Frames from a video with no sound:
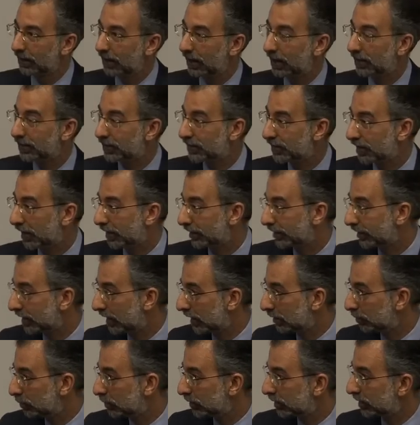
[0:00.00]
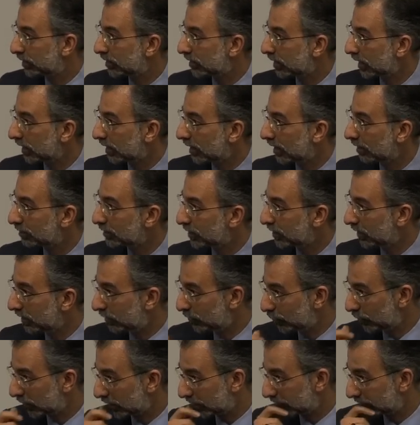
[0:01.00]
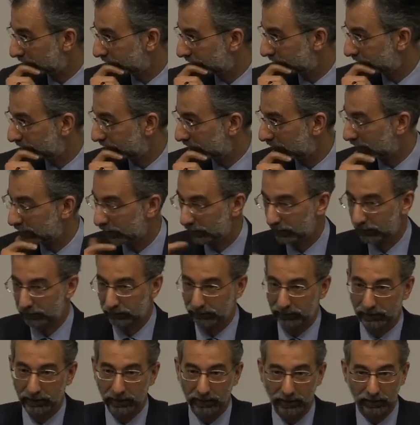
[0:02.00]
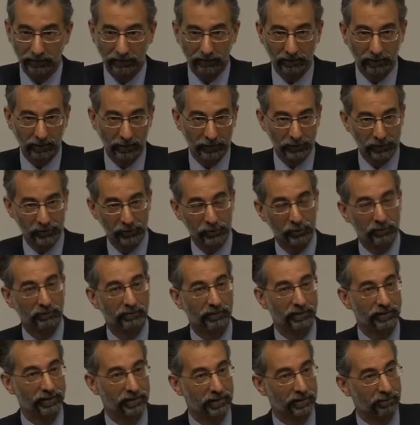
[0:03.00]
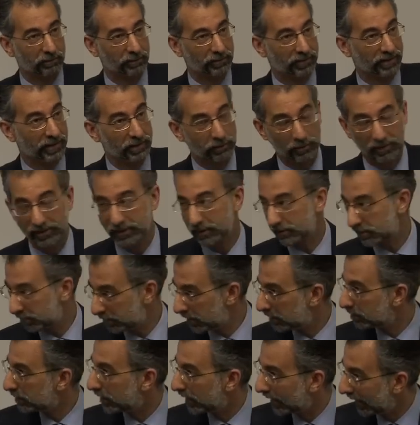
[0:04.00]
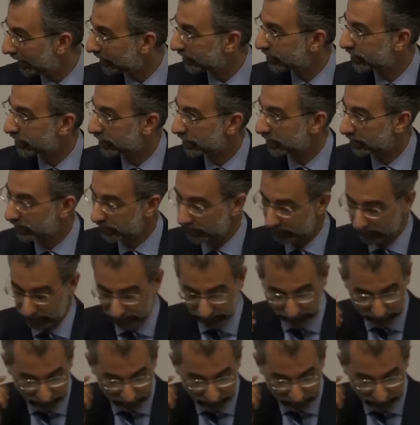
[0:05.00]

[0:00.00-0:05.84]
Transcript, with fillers: and decided that I would take up teaching. And the closest university was this one. So it was a bit by accident. So I